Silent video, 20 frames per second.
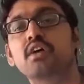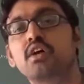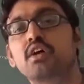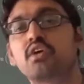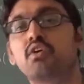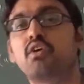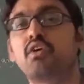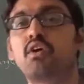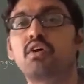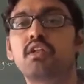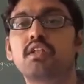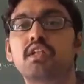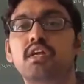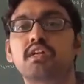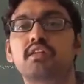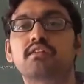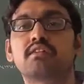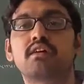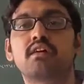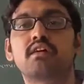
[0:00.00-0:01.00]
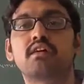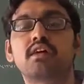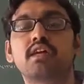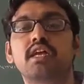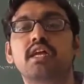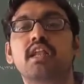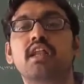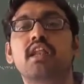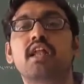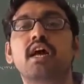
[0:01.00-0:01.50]
call, that is called a
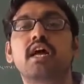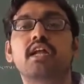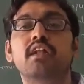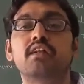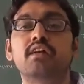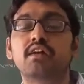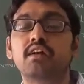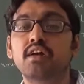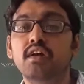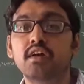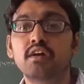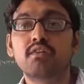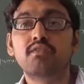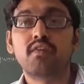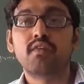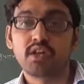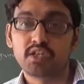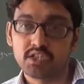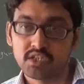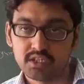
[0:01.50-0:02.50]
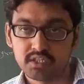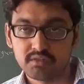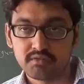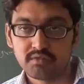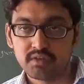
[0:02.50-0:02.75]
inline function.